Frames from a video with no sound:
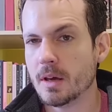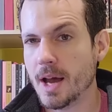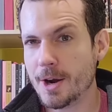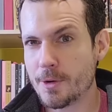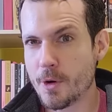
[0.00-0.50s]
I
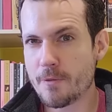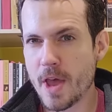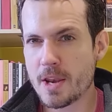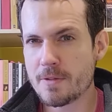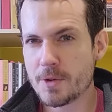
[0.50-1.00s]
don't know if
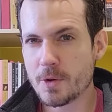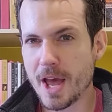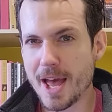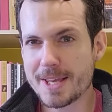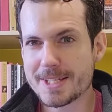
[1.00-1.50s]
any of you
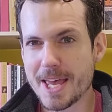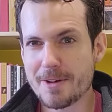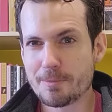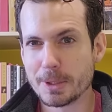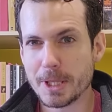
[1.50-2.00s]
guys
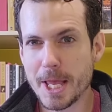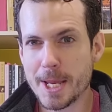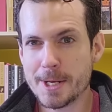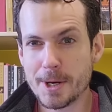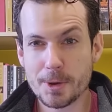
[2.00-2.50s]
have
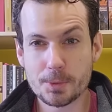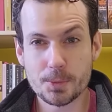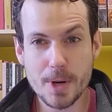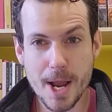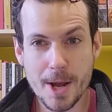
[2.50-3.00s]
played
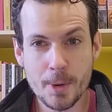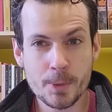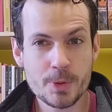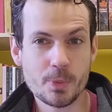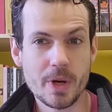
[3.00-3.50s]

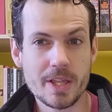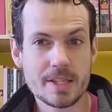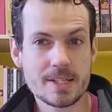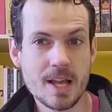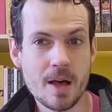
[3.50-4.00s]
around with
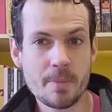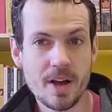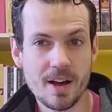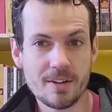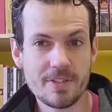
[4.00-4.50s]
some
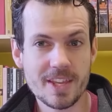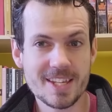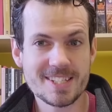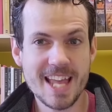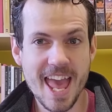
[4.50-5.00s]
of
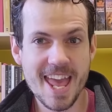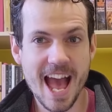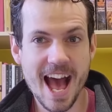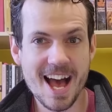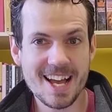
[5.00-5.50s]
this
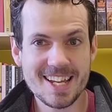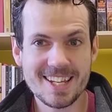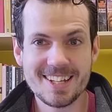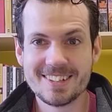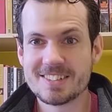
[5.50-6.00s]

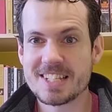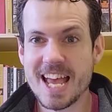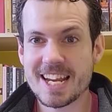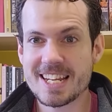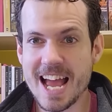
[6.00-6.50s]
AI
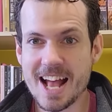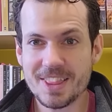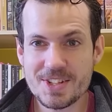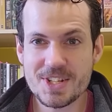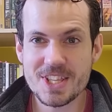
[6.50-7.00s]

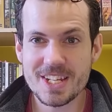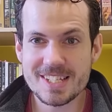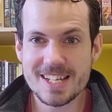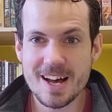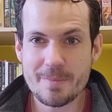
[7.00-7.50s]
technology that has
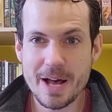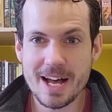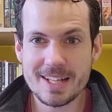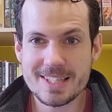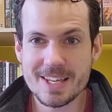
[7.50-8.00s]
come
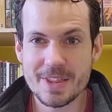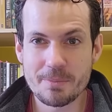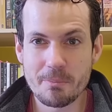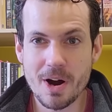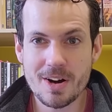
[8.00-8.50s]
onto the
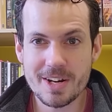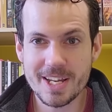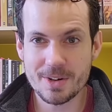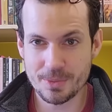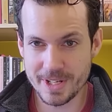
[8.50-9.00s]

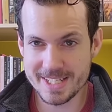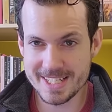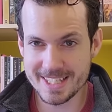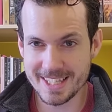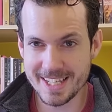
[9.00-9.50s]
market
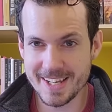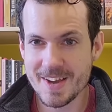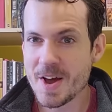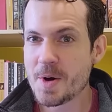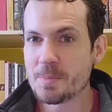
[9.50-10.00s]
recently,
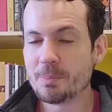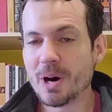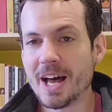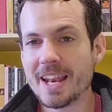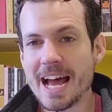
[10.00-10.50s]

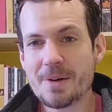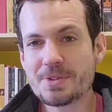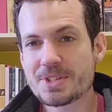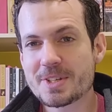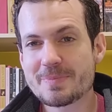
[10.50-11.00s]
but I
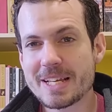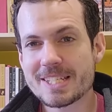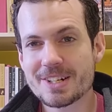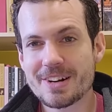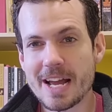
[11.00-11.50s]
was just
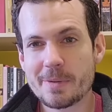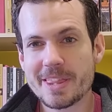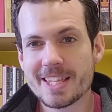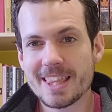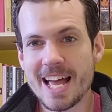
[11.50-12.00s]
messing around with
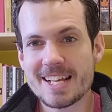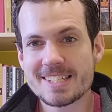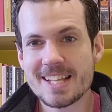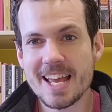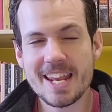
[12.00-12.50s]
it last
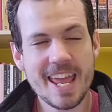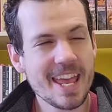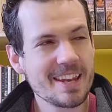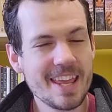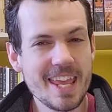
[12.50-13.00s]
night
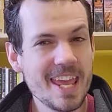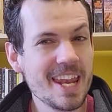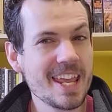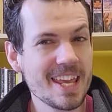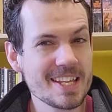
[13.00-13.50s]
and
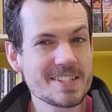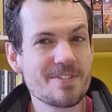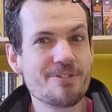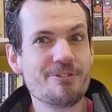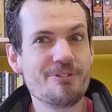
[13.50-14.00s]
it is
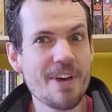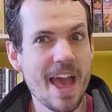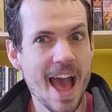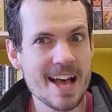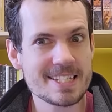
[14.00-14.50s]

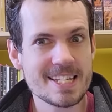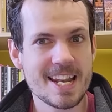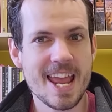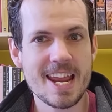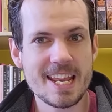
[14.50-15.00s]

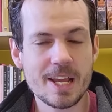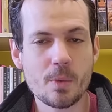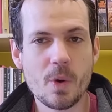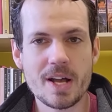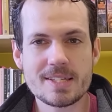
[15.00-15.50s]
fascinating
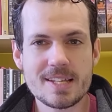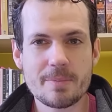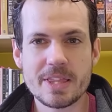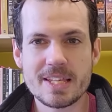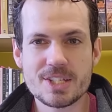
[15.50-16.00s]
what some
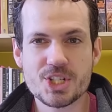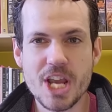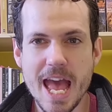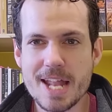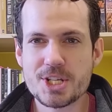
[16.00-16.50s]
of this
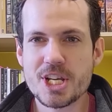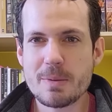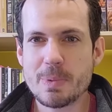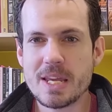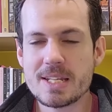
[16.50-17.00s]
chat
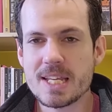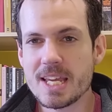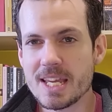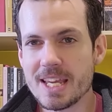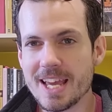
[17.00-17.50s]

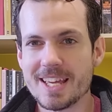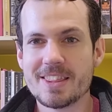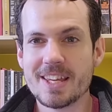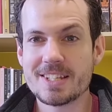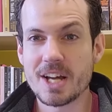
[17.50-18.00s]
GPT and
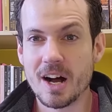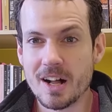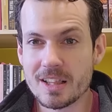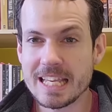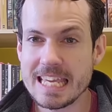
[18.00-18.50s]
the
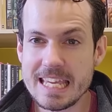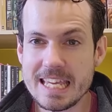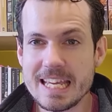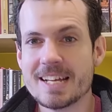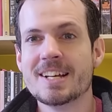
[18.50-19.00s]
doll E